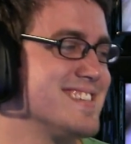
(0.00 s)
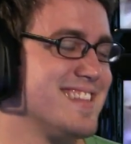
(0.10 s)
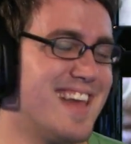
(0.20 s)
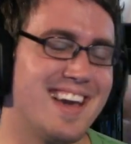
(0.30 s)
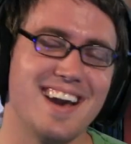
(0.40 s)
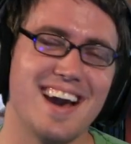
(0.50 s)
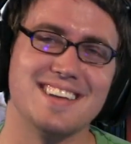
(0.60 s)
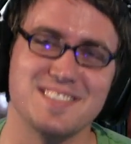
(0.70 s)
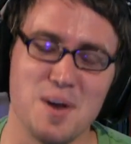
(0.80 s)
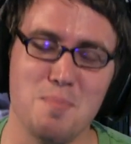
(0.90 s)
Thank you
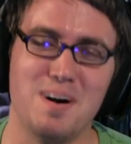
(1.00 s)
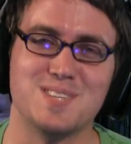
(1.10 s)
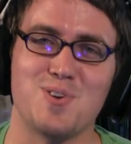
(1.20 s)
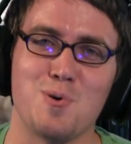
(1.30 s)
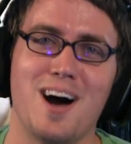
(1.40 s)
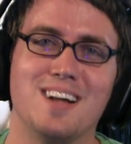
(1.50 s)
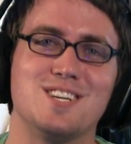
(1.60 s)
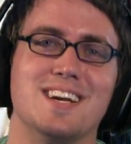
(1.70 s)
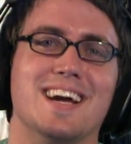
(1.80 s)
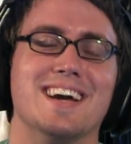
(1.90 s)
guys so much for
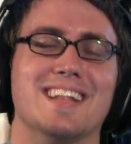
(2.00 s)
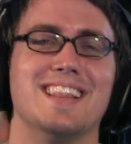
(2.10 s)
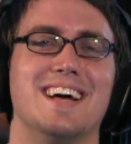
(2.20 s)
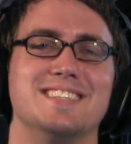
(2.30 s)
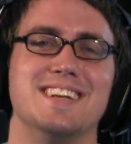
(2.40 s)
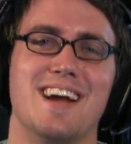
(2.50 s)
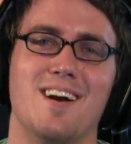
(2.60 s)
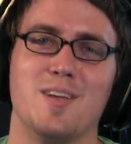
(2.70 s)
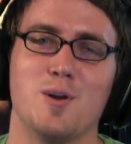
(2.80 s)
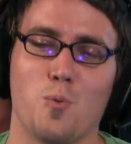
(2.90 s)
watching Legendary, your